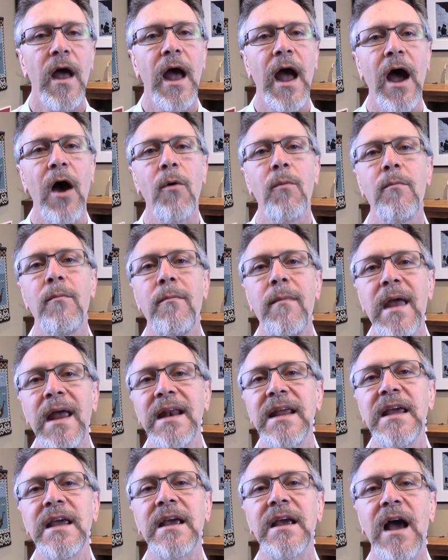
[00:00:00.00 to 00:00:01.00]
How
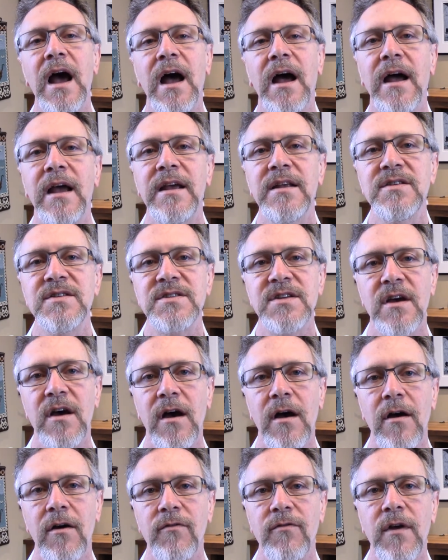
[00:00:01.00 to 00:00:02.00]
many kinds
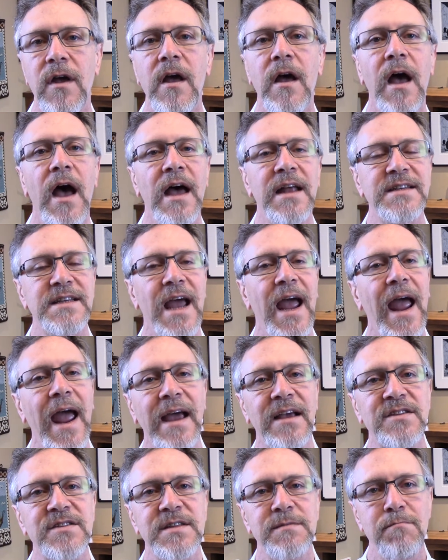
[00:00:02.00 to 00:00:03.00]
of
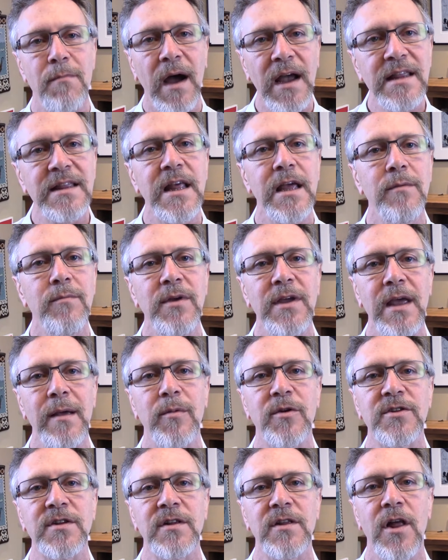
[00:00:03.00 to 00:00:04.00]
attacks might they be
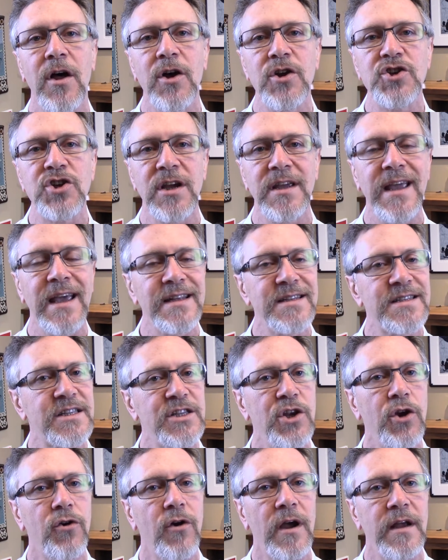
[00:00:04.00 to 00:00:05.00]
able to launch
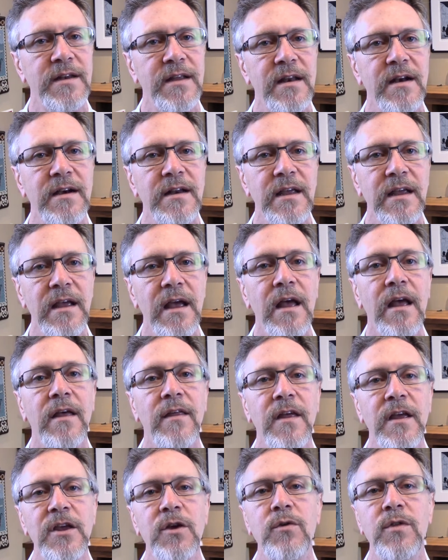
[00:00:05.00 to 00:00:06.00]
against your identity
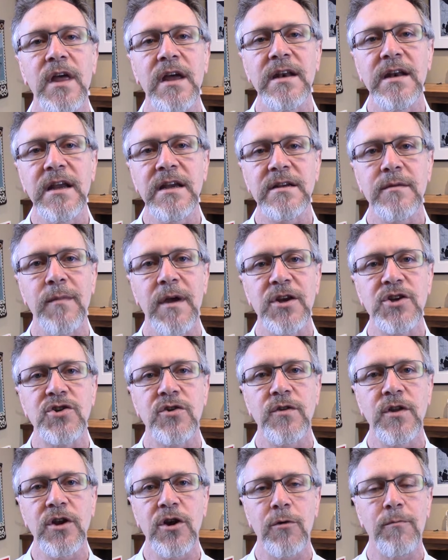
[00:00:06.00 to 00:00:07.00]
that you then need to make
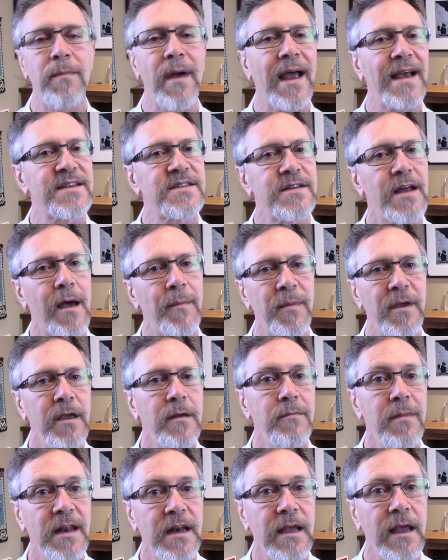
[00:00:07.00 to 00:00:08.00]
sure that you're backstopping
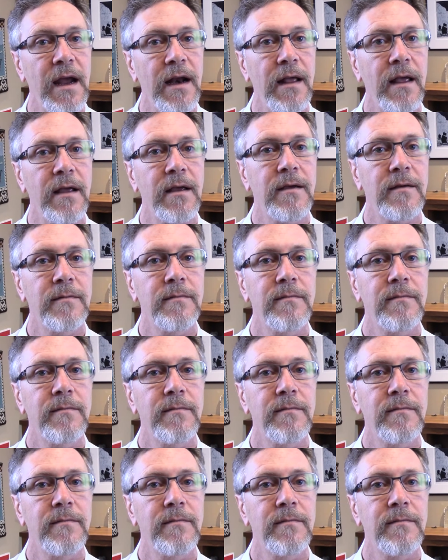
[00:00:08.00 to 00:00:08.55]
and mitigating?